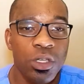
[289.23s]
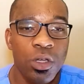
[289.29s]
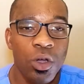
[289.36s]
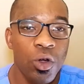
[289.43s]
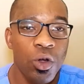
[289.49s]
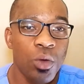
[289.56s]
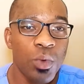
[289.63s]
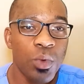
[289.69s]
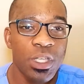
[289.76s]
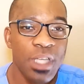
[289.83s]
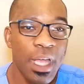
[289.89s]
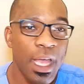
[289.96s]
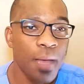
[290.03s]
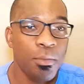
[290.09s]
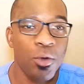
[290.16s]
on which
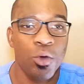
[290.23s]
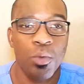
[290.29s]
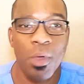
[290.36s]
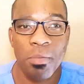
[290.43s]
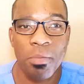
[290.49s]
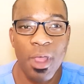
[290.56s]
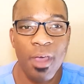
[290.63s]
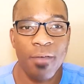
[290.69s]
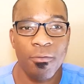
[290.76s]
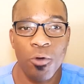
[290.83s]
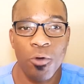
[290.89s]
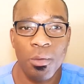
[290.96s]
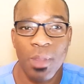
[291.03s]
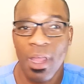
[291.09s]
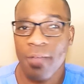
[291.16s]
app or what platform
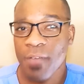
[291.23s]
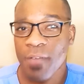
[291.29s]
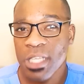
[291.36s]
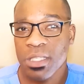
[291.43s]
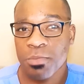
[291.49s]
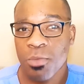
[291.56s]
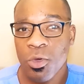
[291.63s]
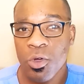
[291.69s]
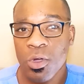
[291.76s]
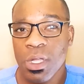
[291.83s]
like Facebook,